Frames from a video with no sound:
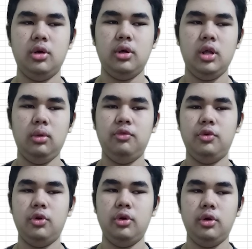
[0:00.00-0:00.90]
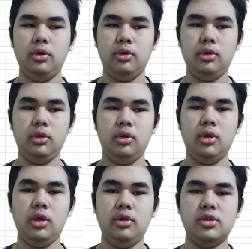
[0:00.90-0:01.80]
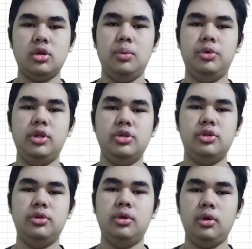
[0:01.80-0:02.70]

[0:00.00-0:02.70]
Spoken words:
held for this competition.